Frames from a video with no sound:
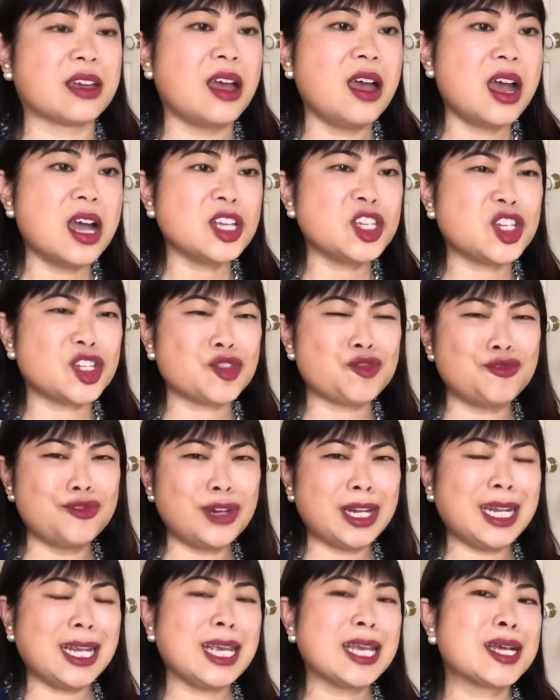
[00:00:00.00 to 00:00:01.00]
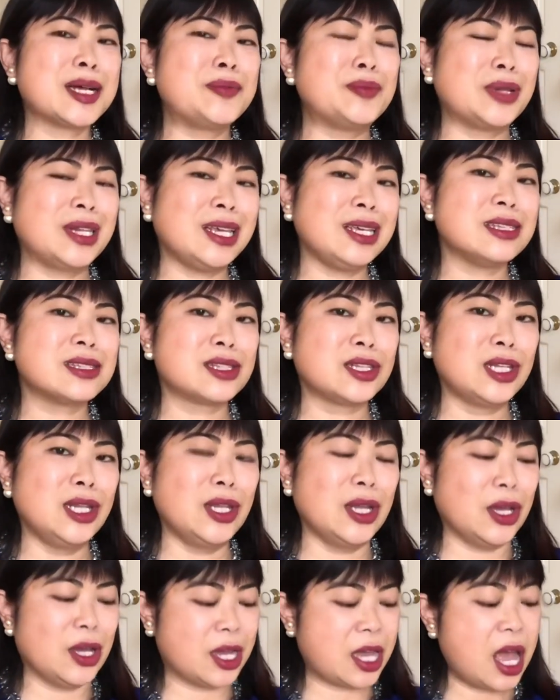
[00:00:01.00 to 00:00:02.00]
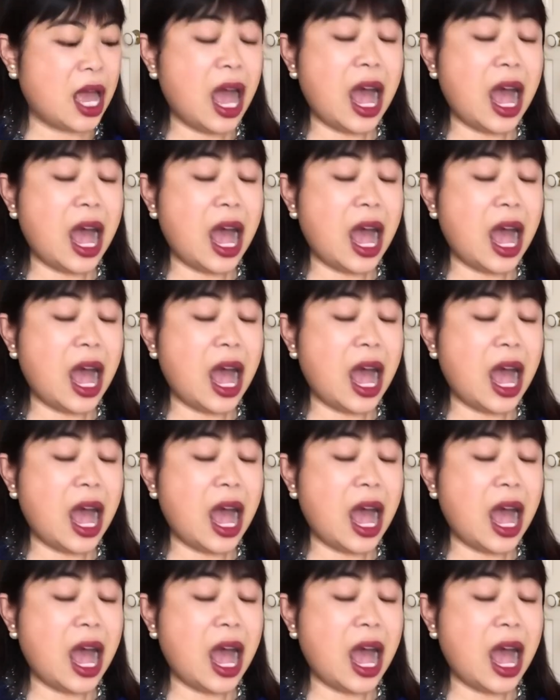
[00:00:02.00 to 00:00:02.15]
just really completes the look.